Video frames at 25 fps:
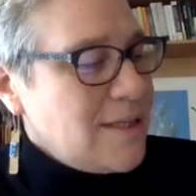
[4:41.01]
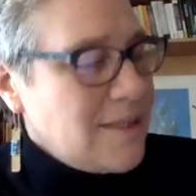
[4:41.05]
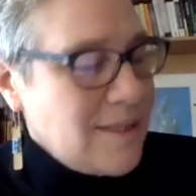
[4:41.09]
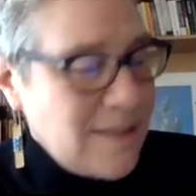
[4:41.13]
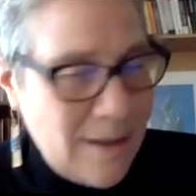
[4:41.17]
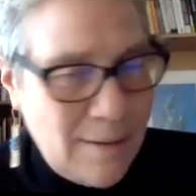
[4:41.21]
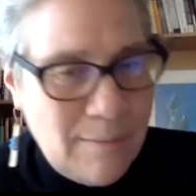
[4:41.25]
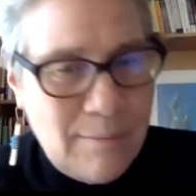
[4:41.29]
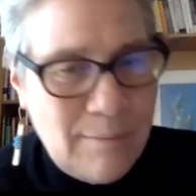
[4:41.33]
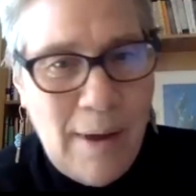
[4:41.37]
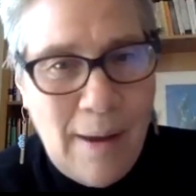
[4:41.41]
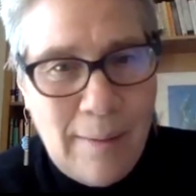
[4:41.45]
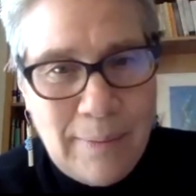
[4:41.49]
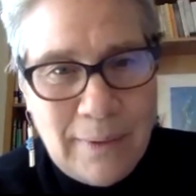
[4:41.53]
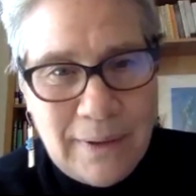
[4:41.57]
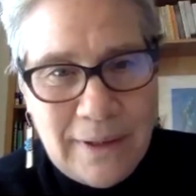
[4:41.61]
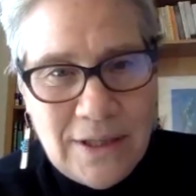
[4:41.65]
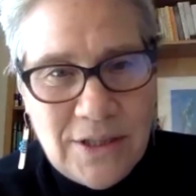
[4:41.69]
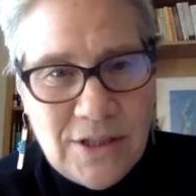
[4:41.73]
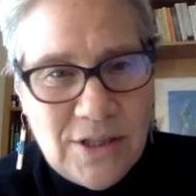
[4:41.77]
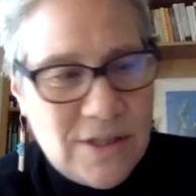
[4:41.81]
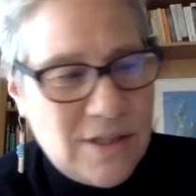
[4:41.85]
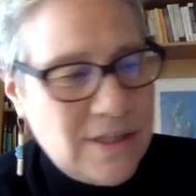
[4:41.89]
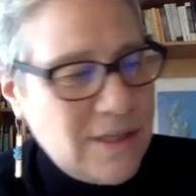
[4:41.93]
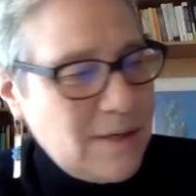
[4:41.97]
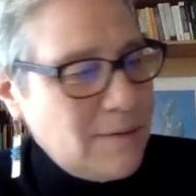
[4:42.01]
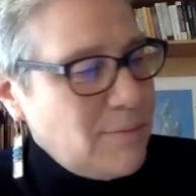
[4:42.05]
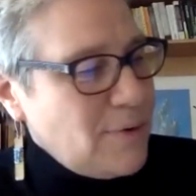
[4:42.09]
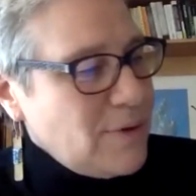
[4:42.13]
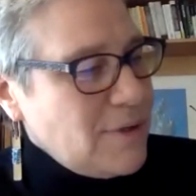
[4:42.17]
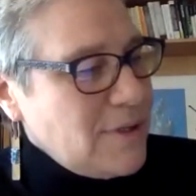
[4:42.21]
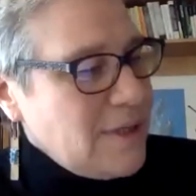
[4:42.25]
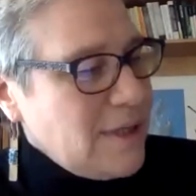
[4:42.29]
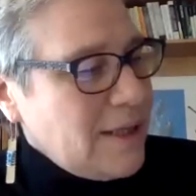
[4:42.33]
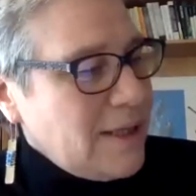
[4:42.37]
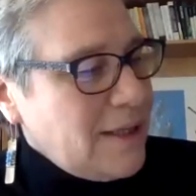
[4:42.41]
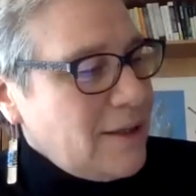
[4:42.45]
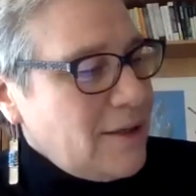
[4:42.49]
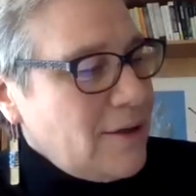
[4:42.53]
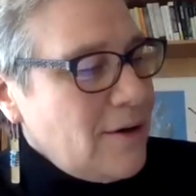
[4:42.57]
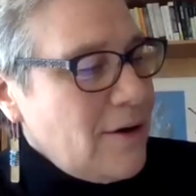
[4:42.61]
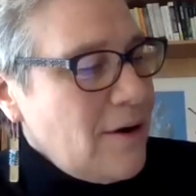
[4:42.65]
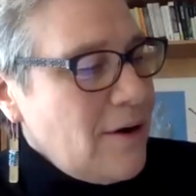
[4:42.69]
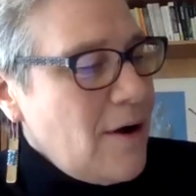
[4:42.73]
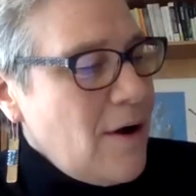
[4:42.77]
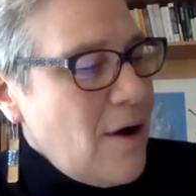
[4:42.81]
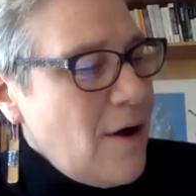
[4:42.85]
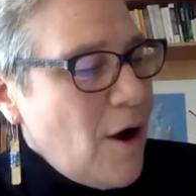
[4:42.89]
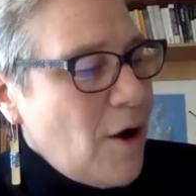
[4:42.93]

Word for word: some populations in particular,